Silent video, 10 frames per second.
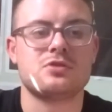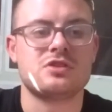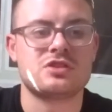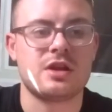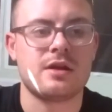
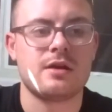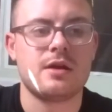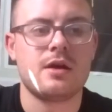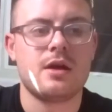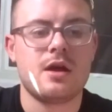It's sitter.
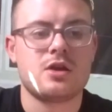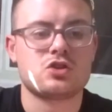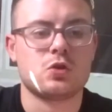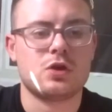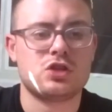
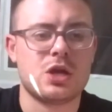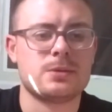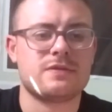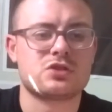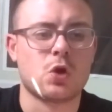So, in
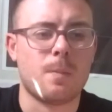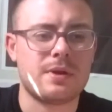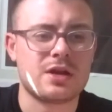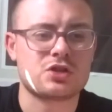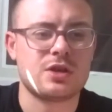terms of a score
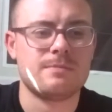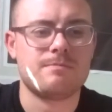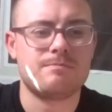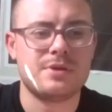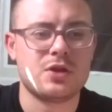prediction,
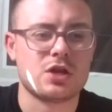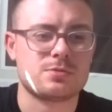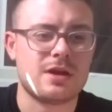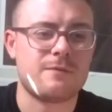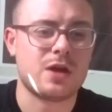being honest
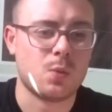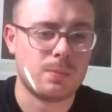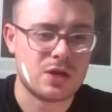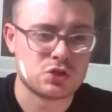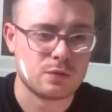with you, I think it will
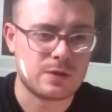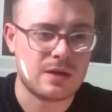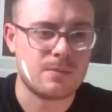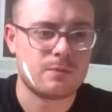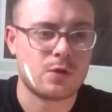be a tough
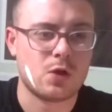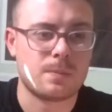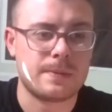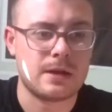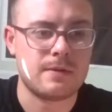game for long
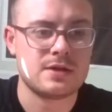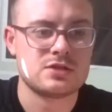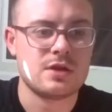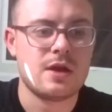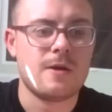
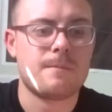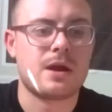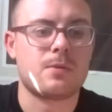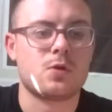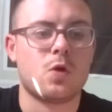periods, but
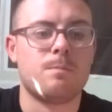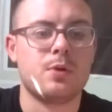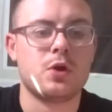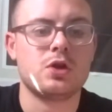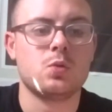I'm going to go
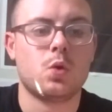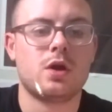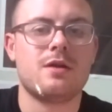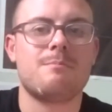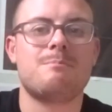Burnley
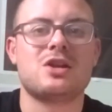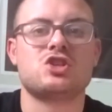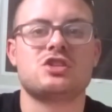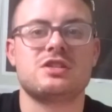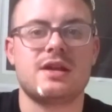1,
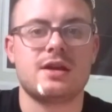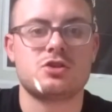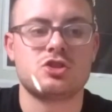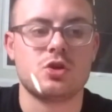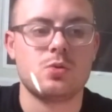Manchester United
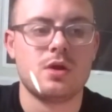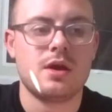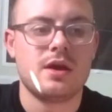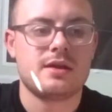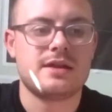2.
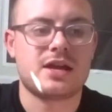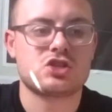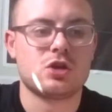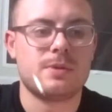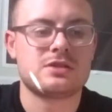
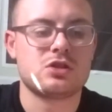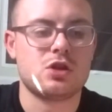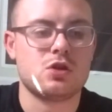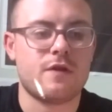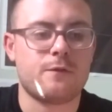Next up, it's
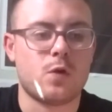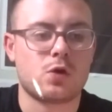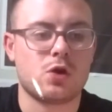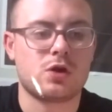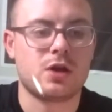another 4
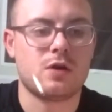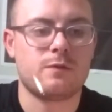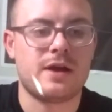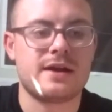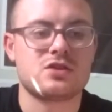o'clock kickoff,
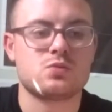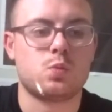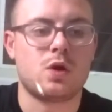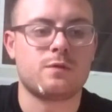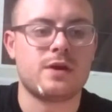and it's
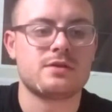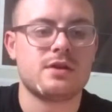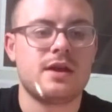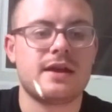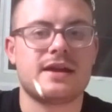Watford
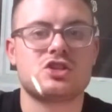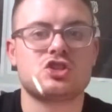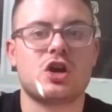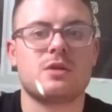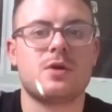
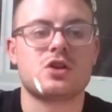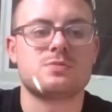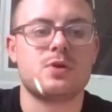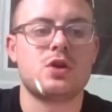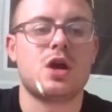against Tottenham
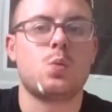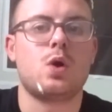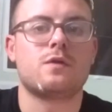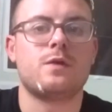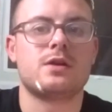Hotspur. Now,
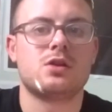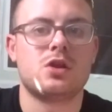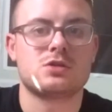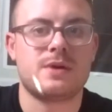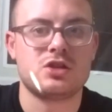Watford
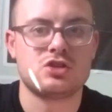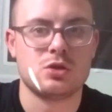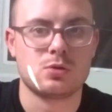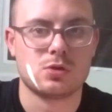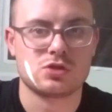lost by
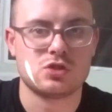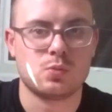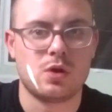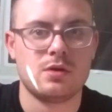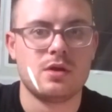
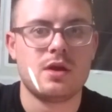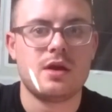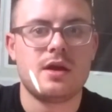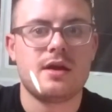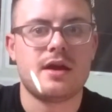
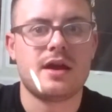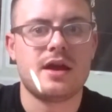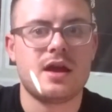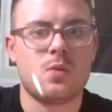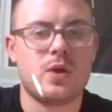
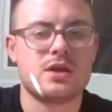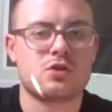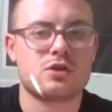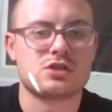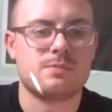2-1 away to
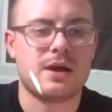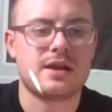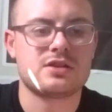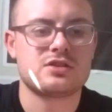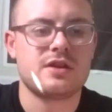Crystal
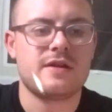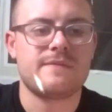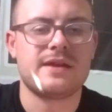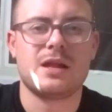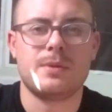Palace.
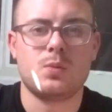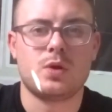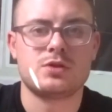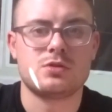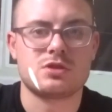They'll be
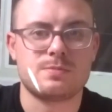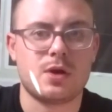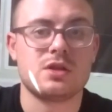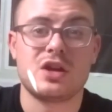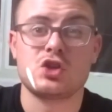wanting to
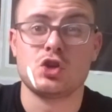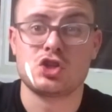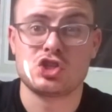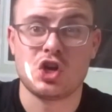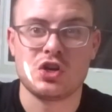respond. They've had a good
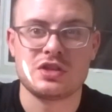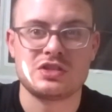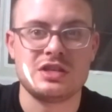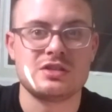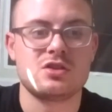start of the
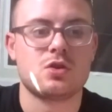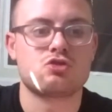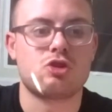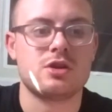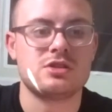season. You know,
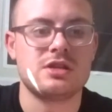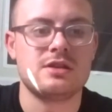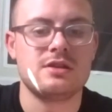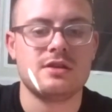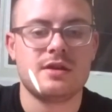Troy
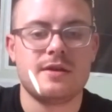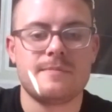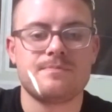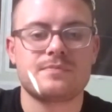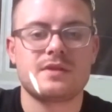Deeney
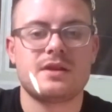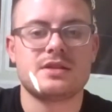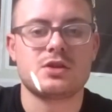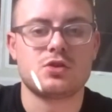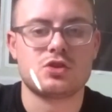has
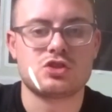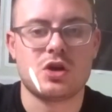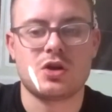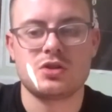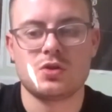had a good start.